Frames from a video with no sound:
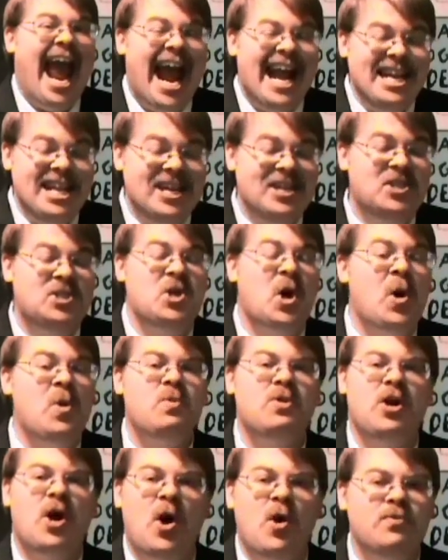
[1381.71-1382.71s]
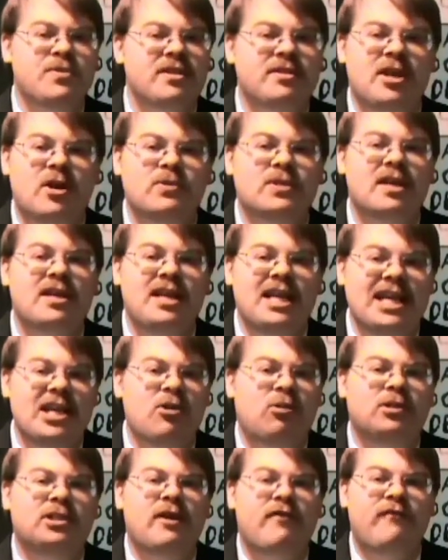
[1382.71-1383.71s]
and you don't know that there's a
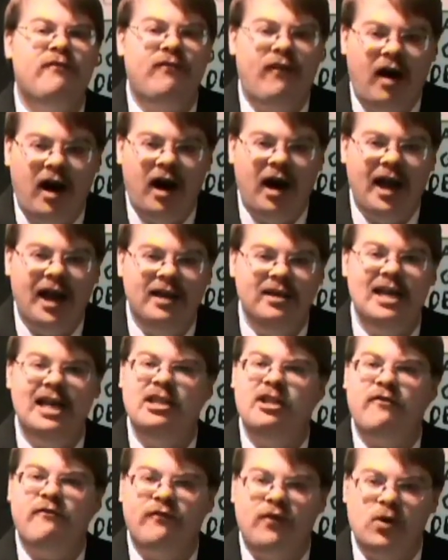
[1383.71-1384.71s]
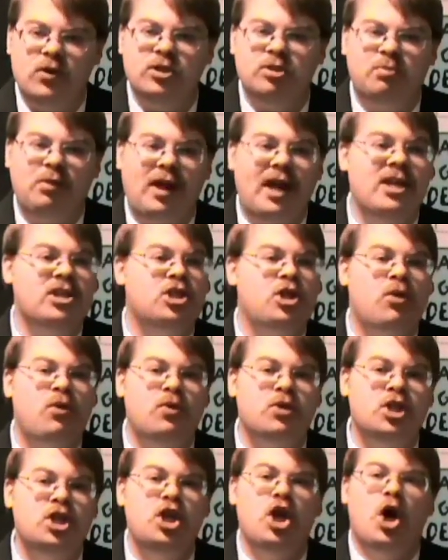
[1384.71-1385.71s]
needle to find in the first place, so
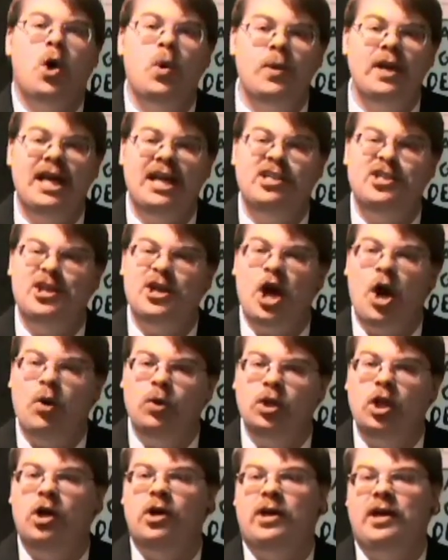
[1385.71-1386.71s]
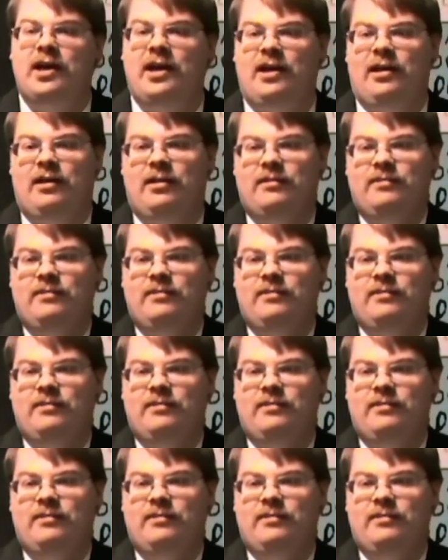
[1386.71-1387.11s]
there's no need to go looking.